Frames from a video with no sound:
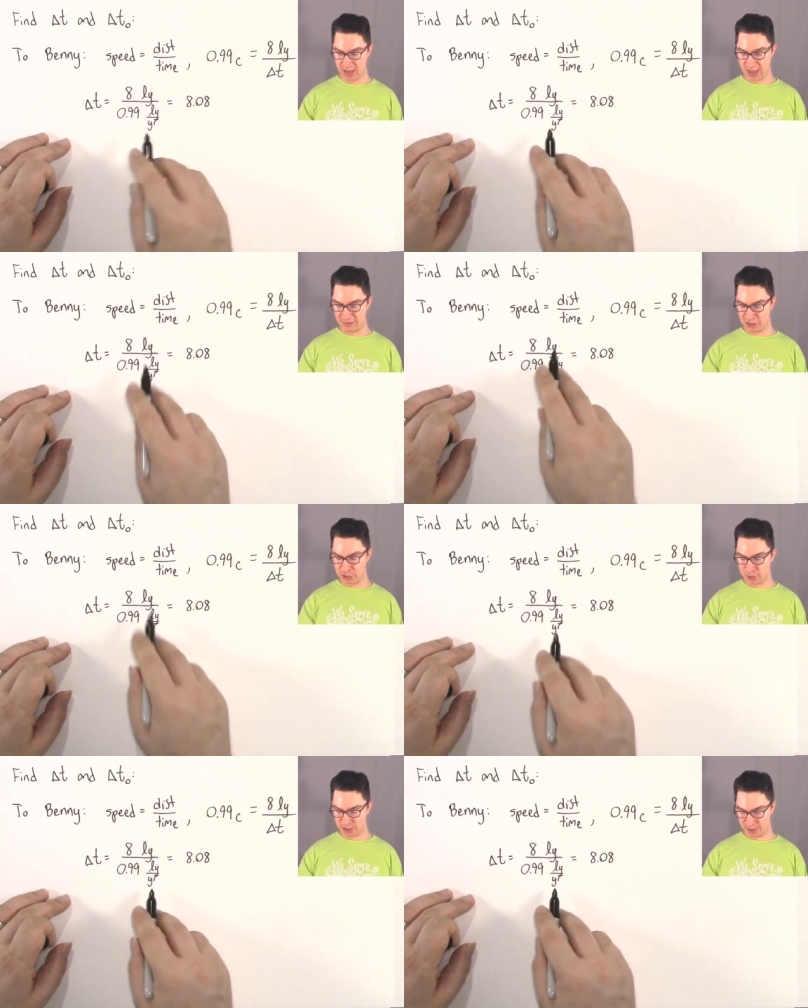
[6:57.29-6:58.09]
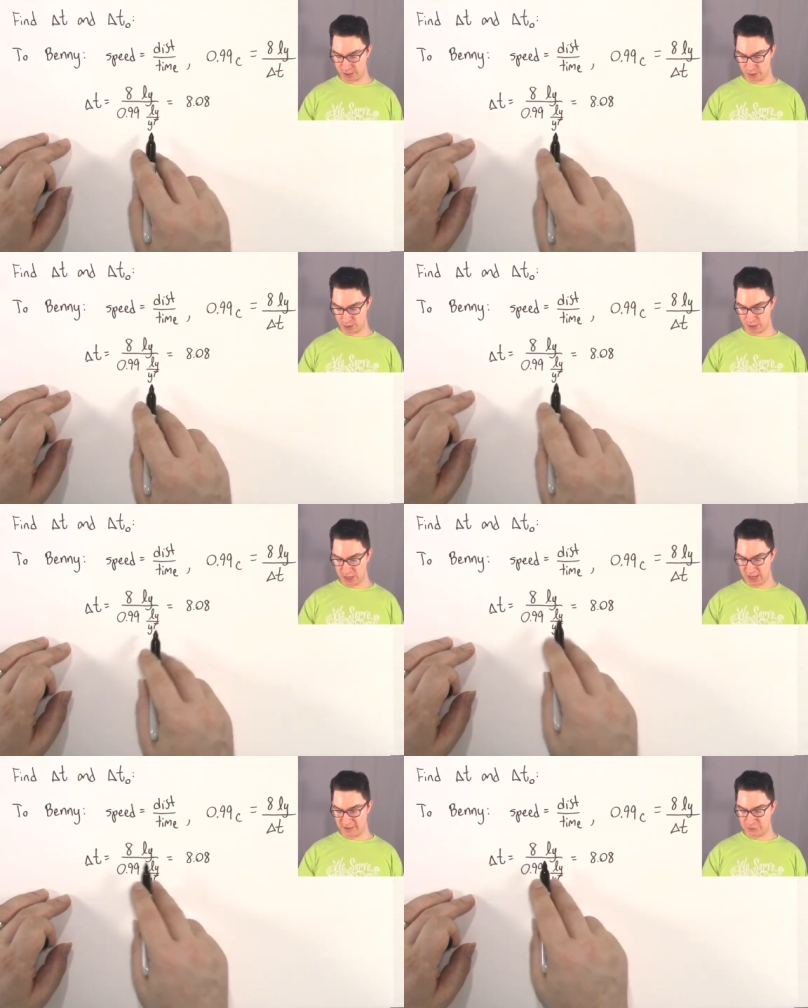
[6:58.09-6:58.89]
And the unit here,
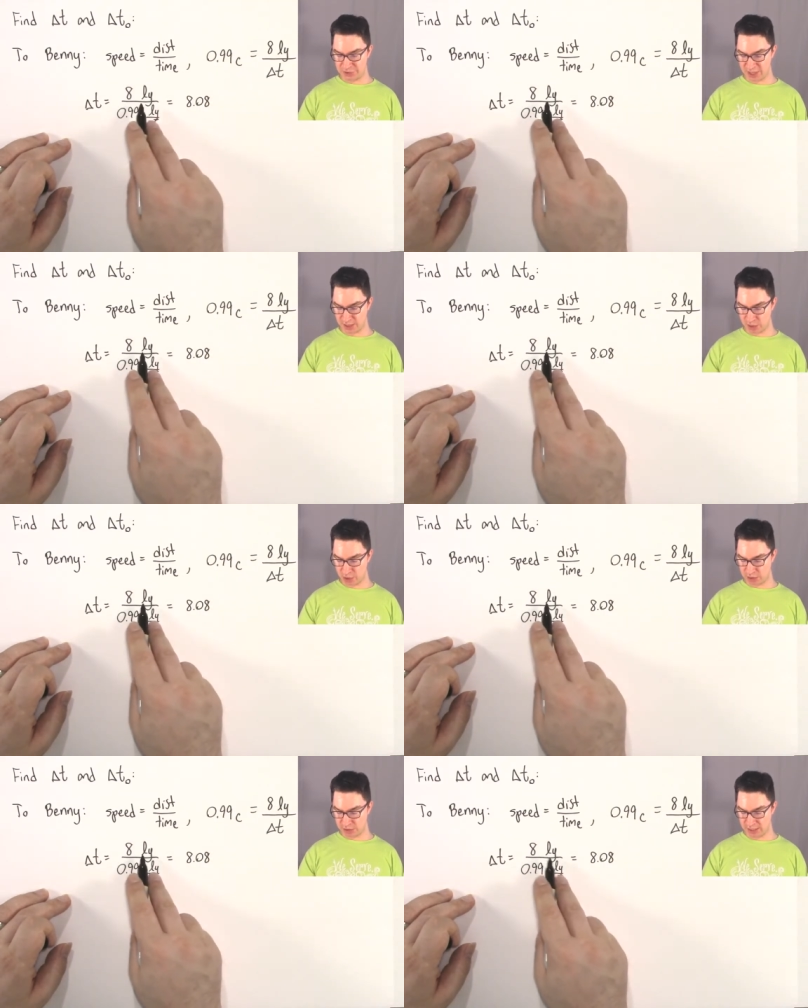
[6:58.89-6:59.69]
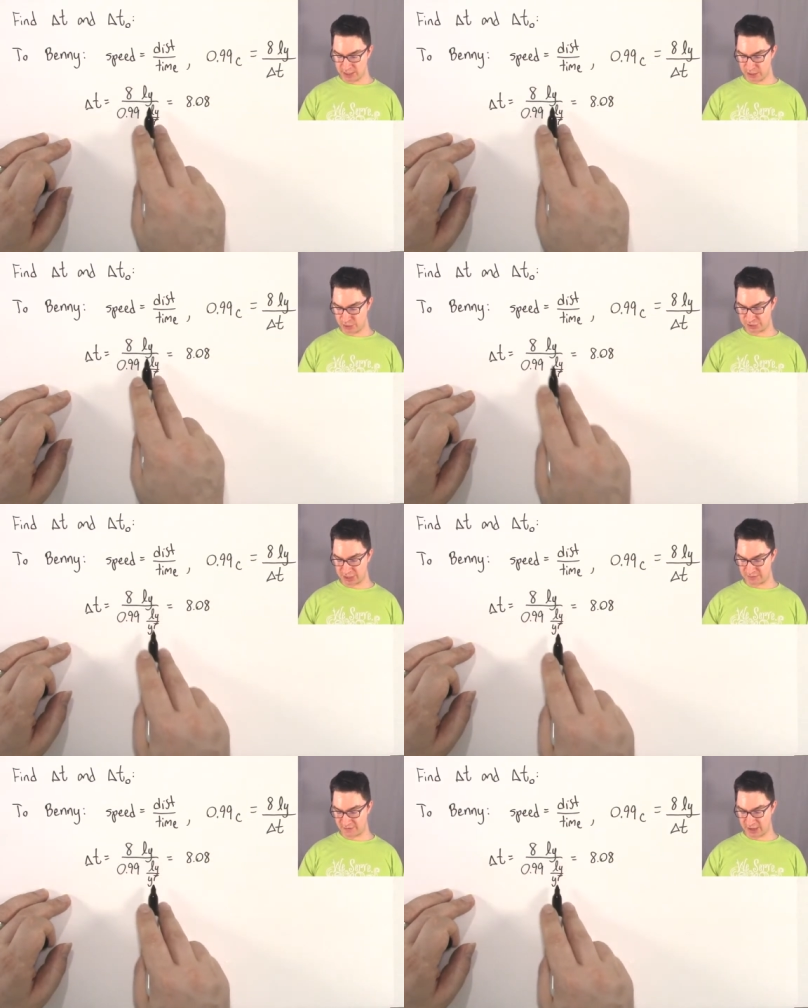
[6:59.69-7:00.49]
if you take light years
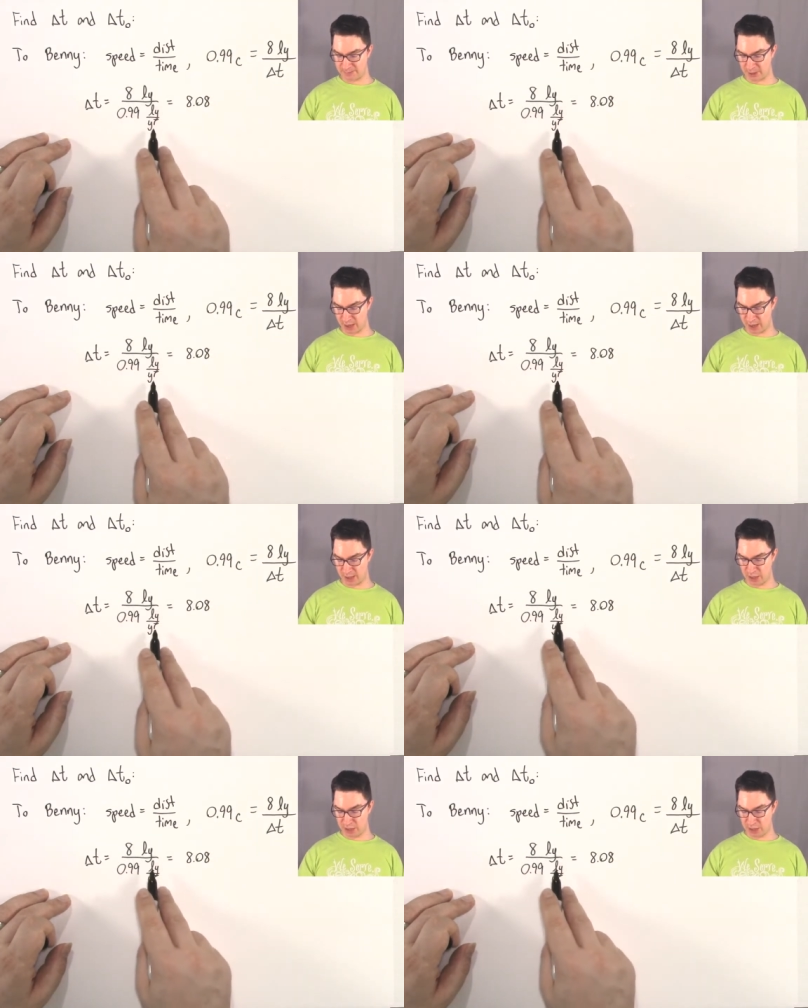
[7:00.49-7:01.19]
and divide it by